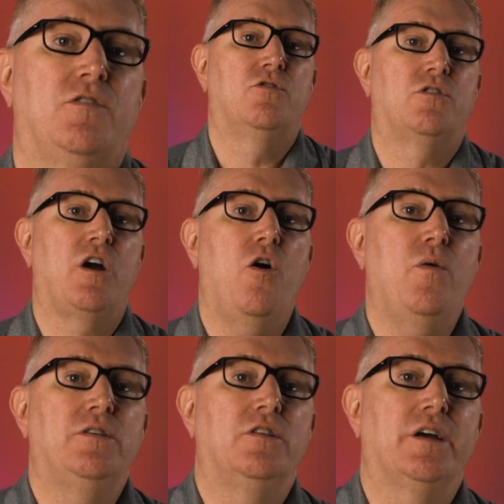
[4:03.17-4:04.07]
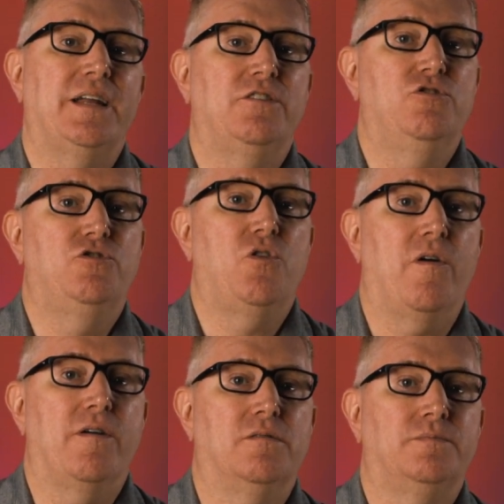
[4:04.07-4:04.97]
You'll go and look at a
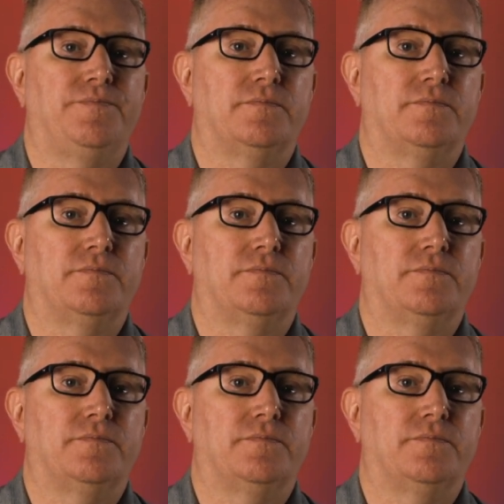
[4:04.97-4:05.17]
tutorial,